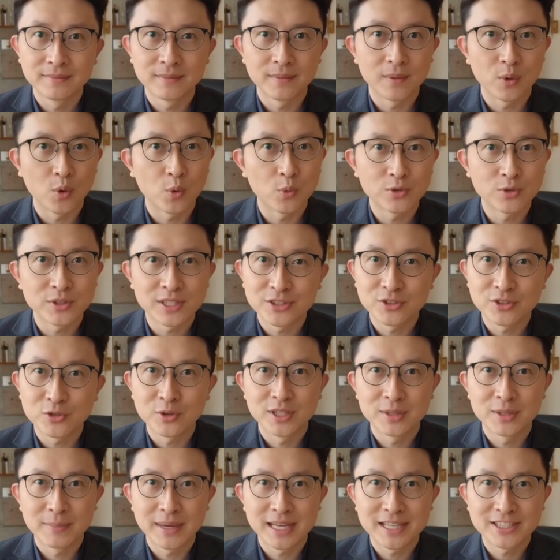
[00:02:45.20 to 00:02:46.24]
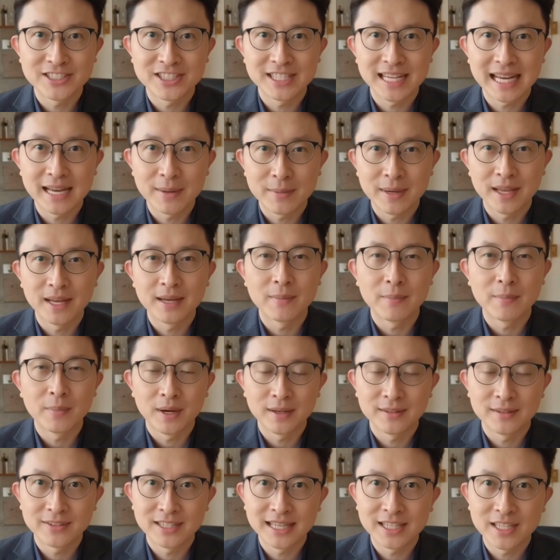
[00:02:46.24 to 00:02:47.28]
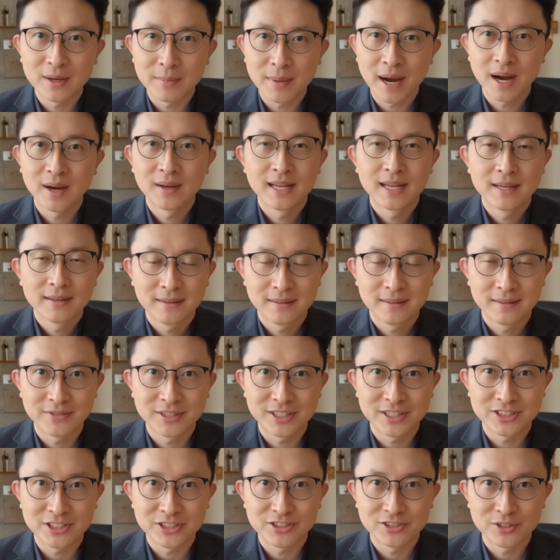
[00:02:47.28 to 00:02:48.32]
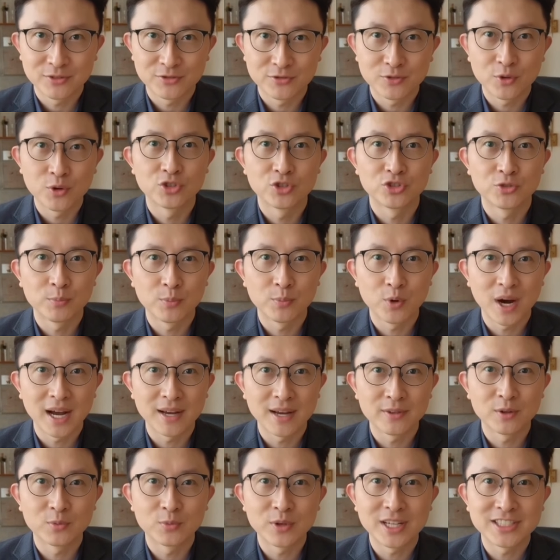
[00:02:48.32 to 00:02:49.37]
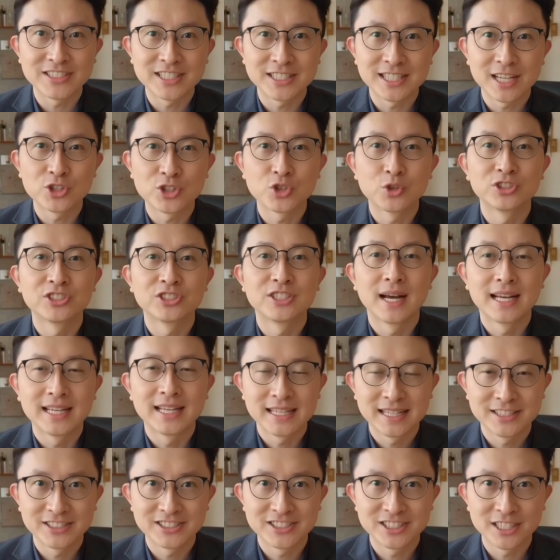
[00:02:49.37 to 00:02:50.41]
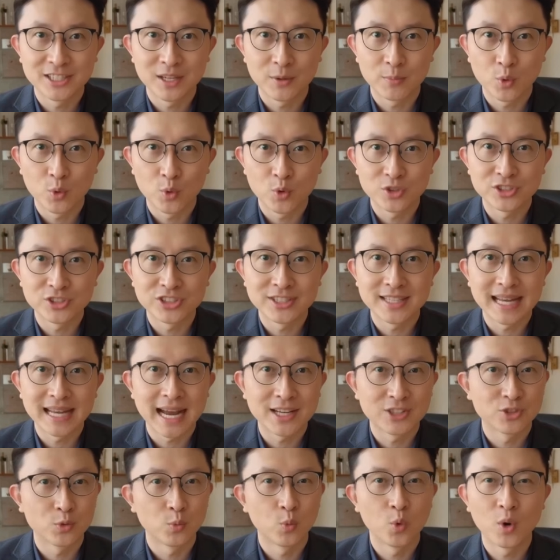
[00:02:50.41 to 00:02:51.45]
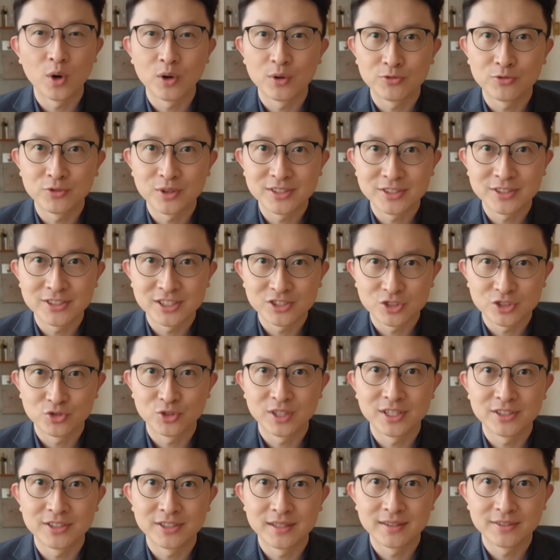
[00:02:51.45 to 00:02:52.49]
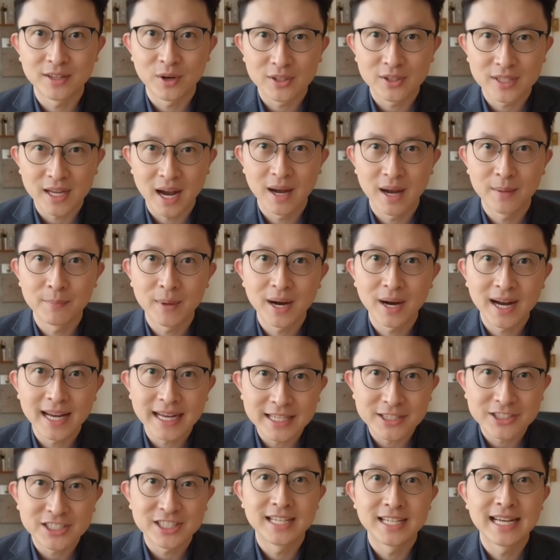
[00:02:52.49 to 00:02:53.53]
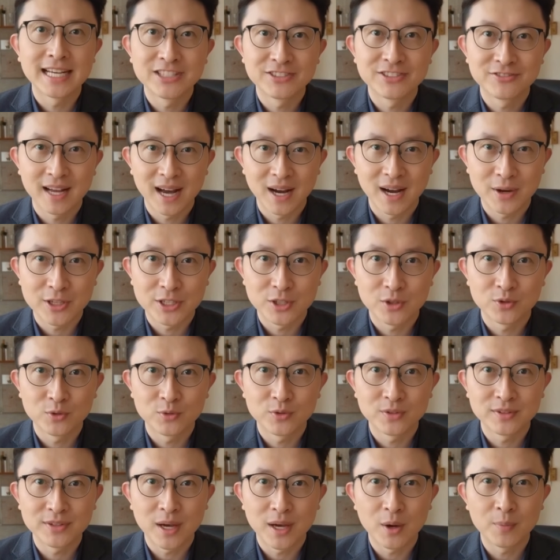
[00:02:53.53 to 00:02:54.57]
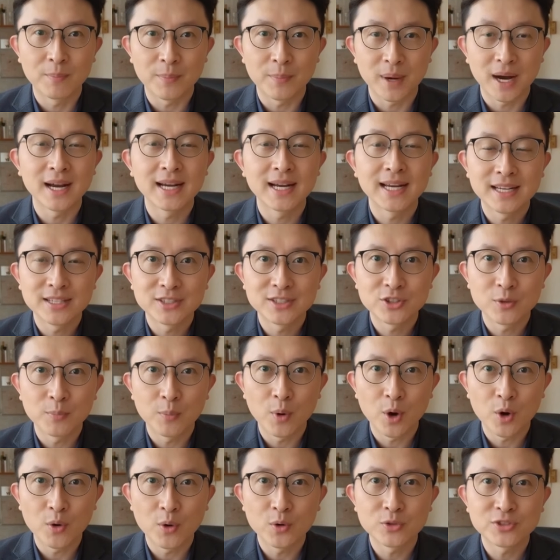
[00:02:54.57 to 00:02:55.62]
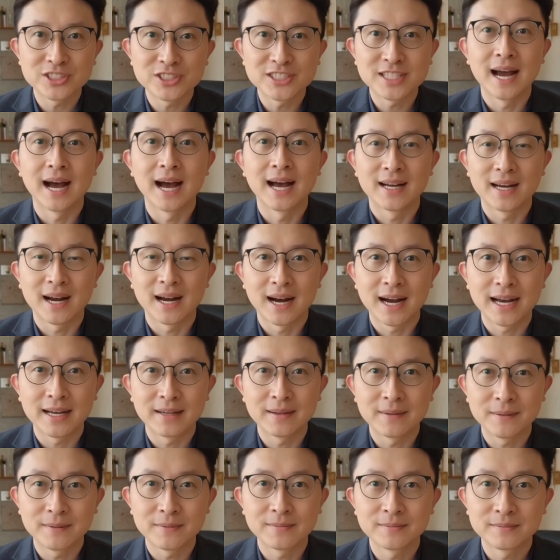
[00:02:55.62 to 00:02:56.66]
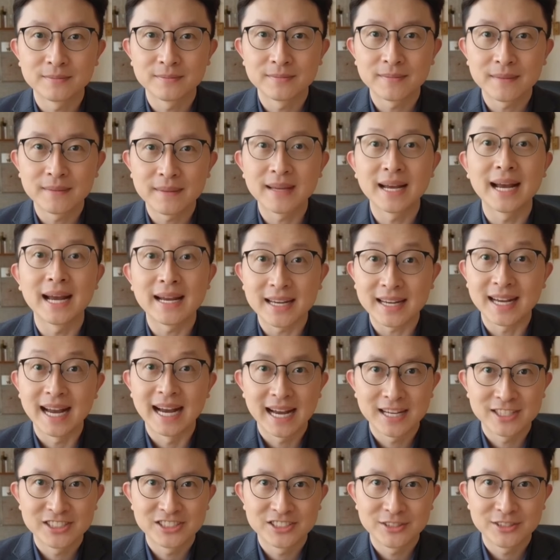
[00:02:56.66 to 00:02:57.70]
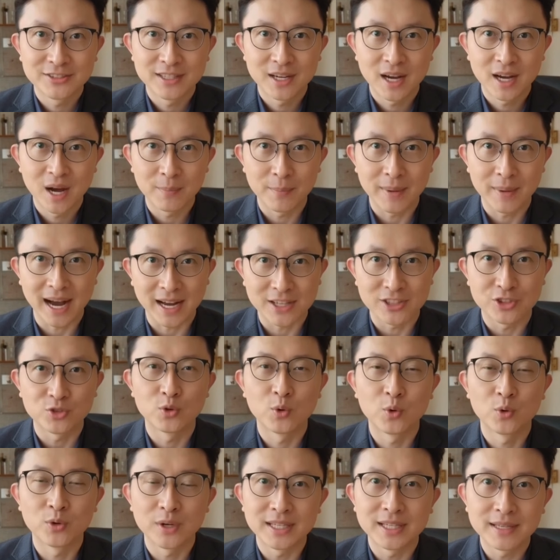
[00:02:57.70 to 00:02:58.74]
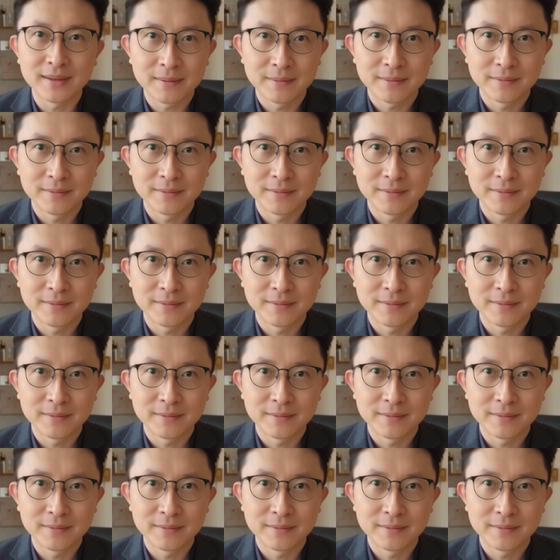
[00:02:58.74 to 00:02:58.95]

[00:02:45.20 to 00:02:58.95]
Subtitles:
Only 3 bids came in, but think about it. This is the first private residential site in Singapore's next waterfront district. They're not buying today's value, they're buying tomorrow's skyline. And next, the comeback story?